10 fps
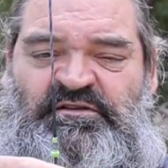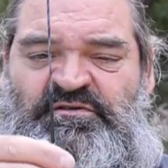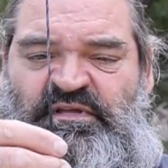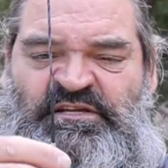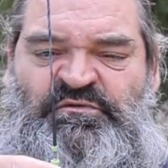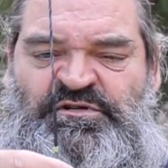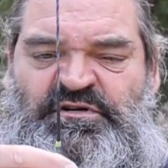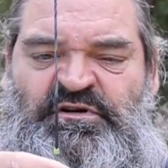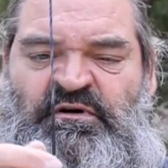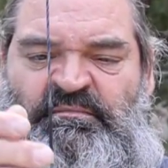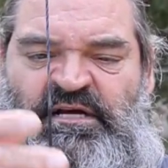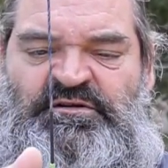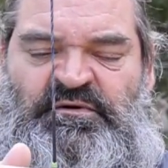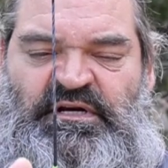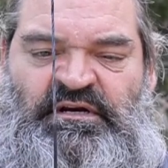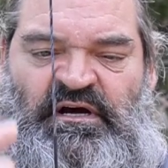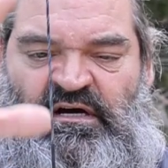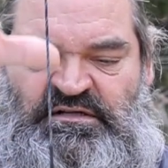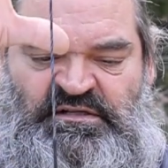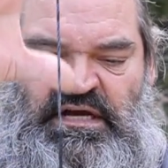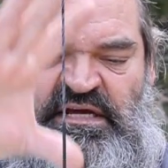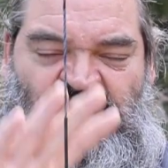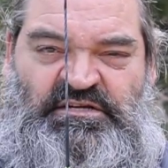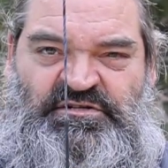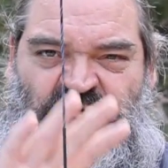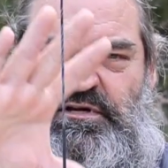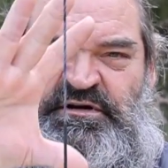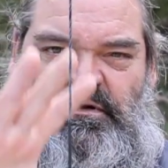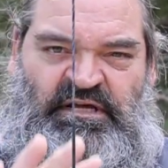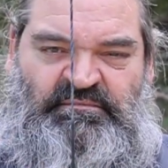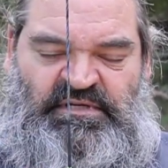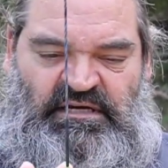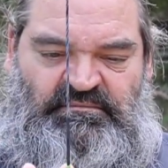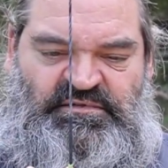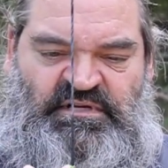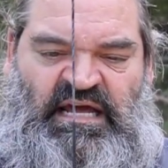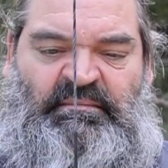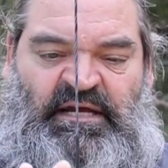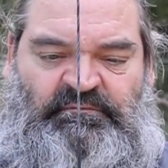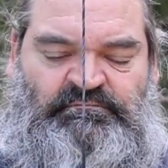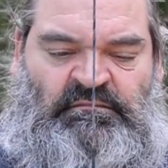So that's what you're doing by tuning the nocks, is tuning your limb tips, timing.